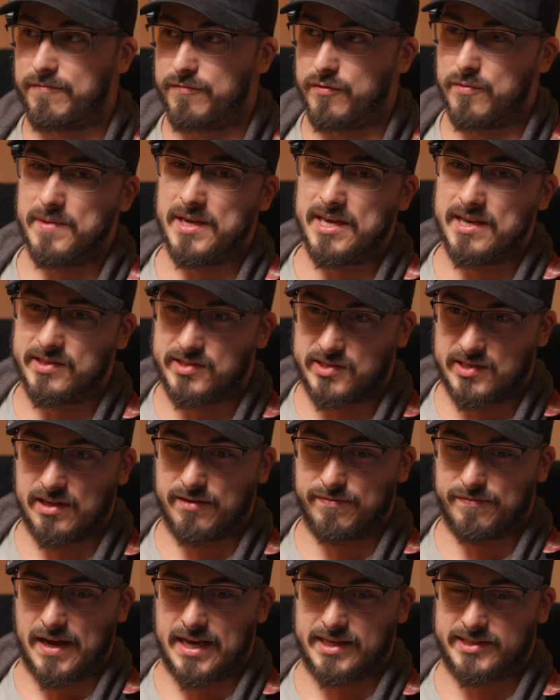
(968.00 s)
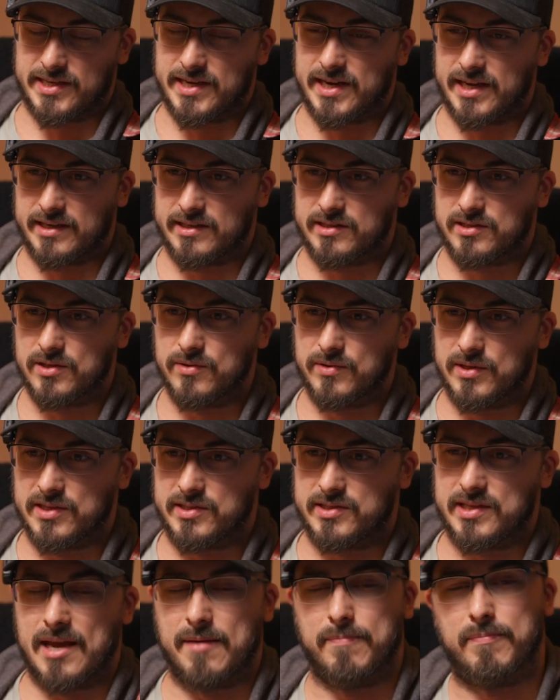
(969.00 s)
for me is still fascinating to
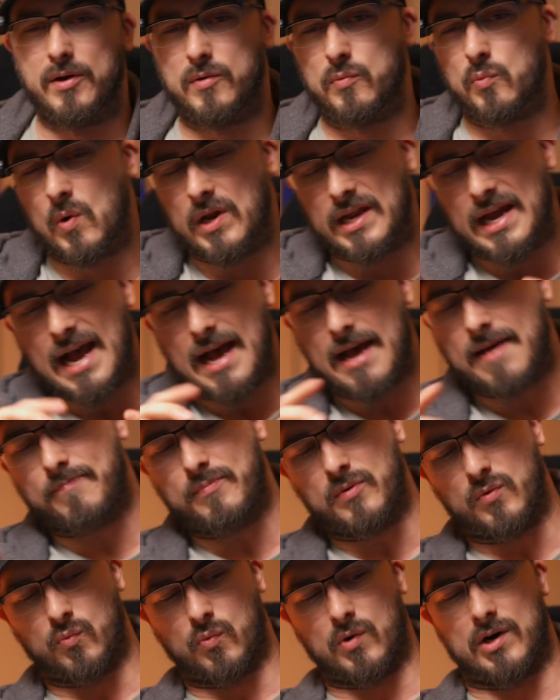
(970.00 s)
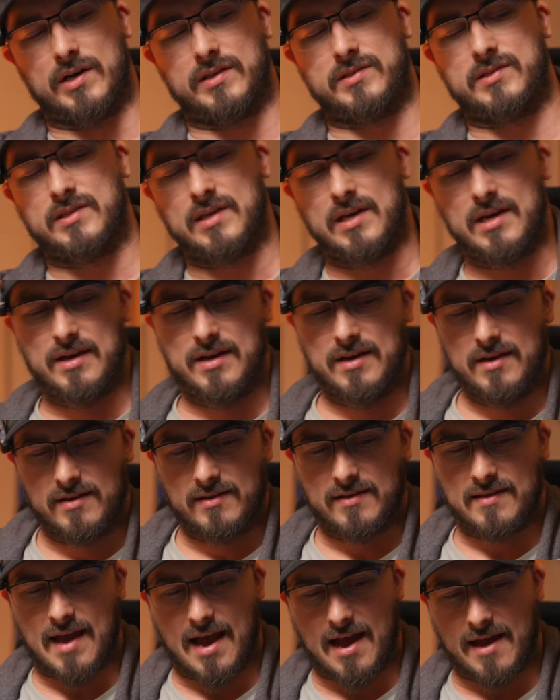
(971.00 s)
this day. But what happened was
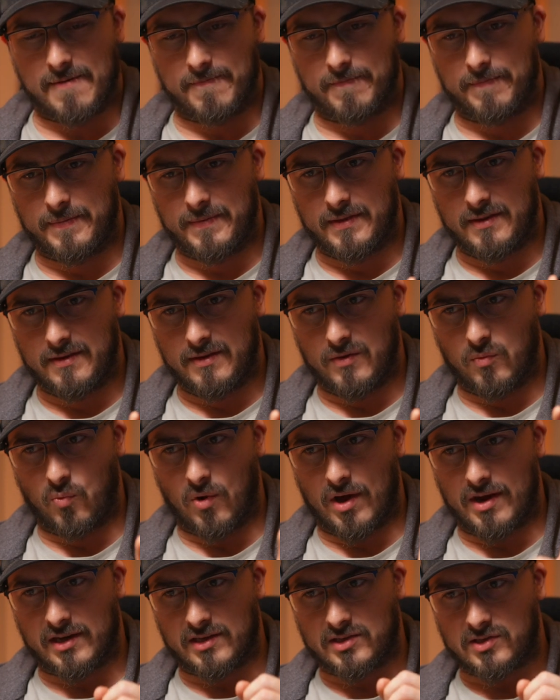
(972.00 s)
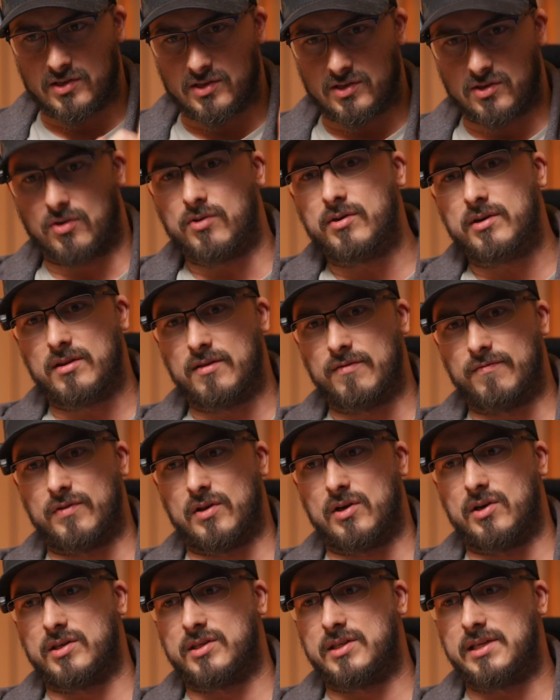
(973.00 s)
that when I started the
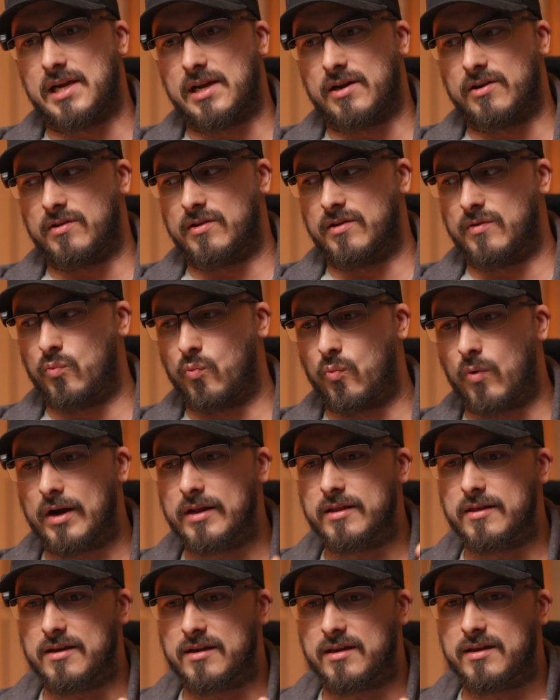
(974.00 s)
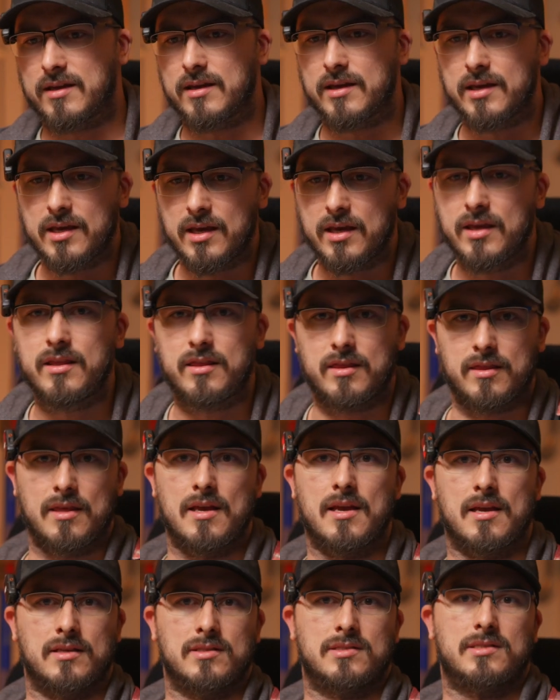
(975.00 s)
vlog channel, one of the key
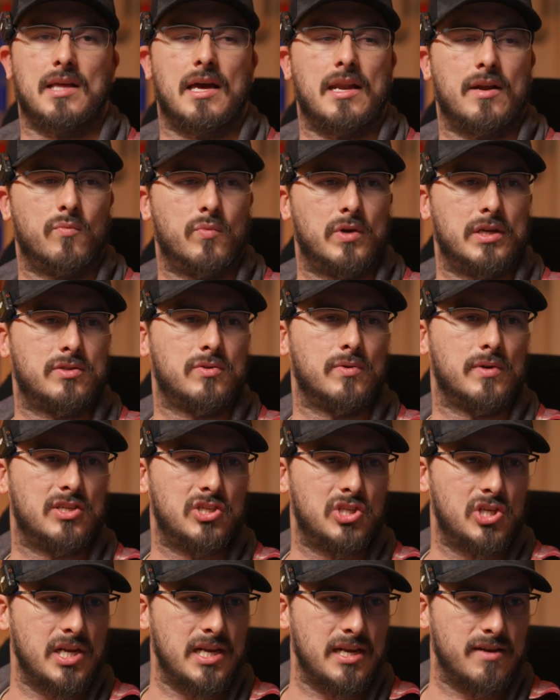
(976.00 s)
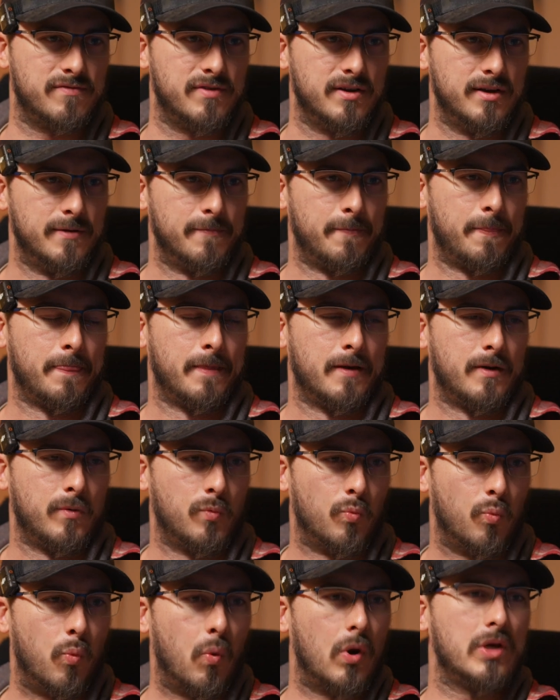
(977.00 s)
things that I wanted to achieve
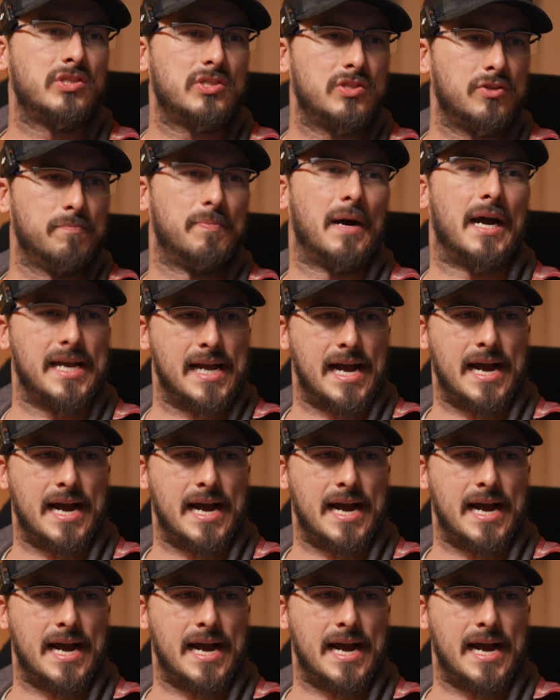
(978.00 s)
was to buy a